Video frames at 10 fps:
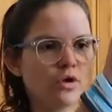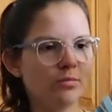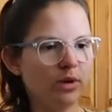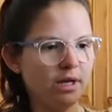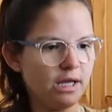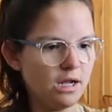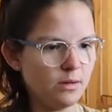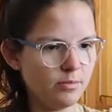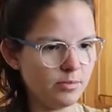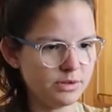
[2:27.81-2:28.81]
crumpling it
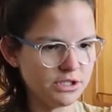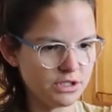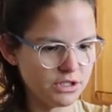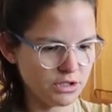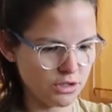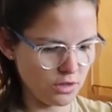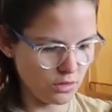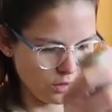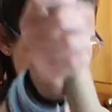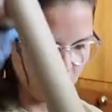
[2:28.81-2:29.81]
up with
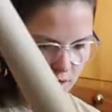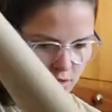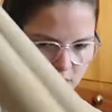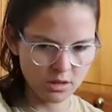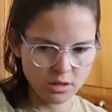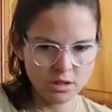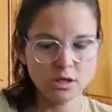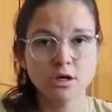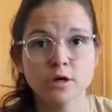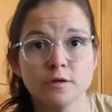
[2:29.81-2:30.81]
some.
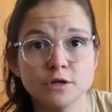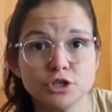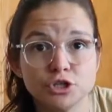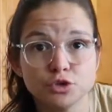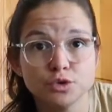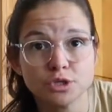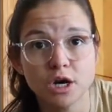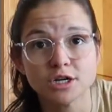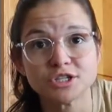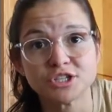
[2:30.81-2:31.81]
The shoes are